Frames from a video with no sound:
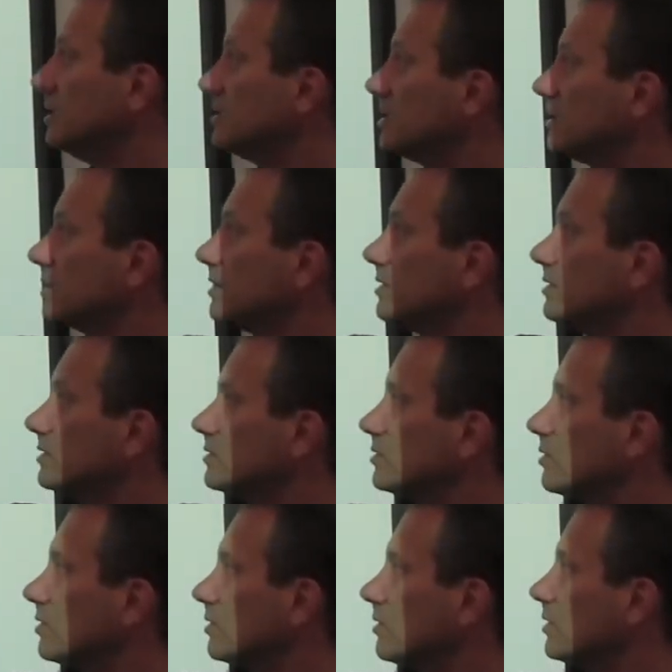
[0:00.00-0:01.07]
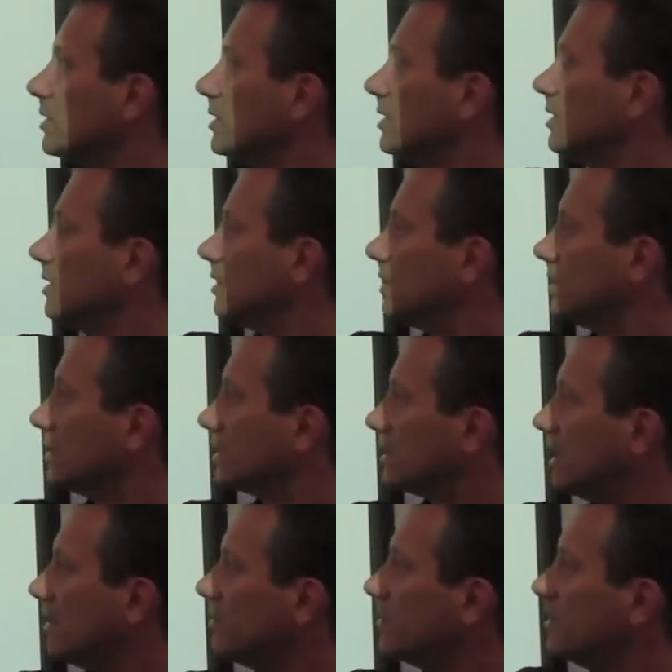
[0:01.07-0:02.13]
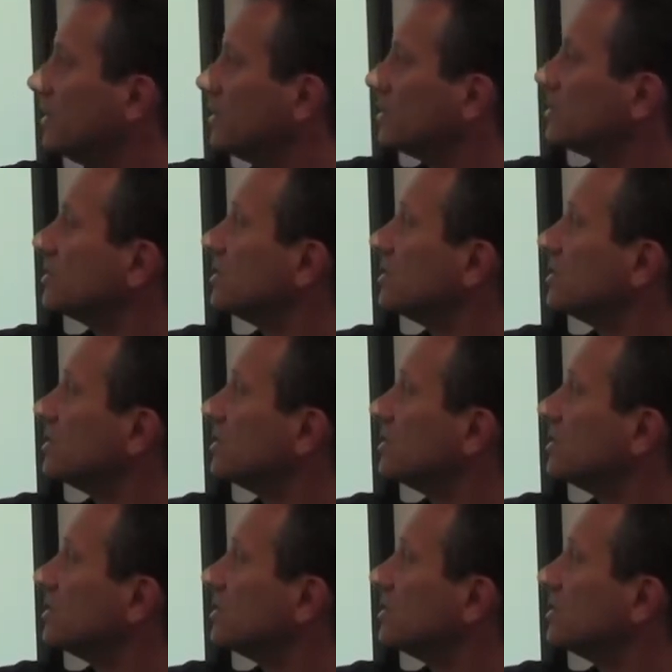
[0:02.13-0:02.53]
These are sort of hub earth